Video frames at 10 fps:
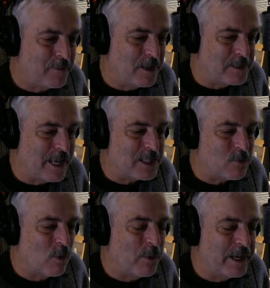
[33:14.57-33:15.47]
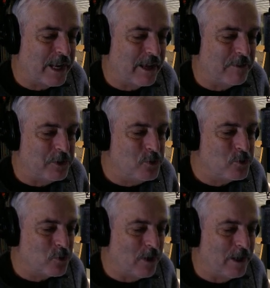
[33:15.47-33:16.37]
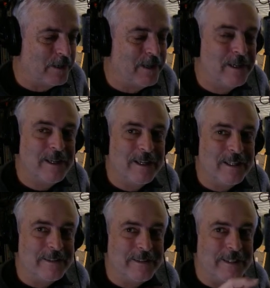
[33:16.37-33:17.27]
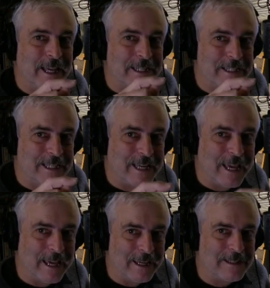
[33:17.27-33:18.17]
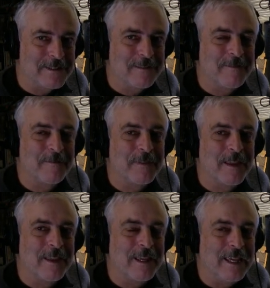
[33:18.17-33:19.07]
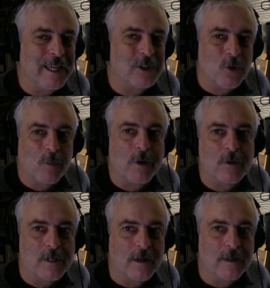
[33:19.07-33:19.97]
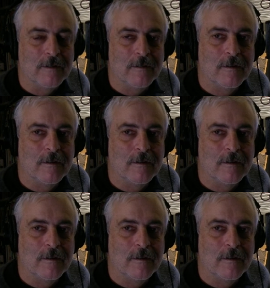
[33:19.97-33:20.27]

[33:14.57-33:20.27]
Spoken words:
because that's where we can have a neutron that decays into a proton.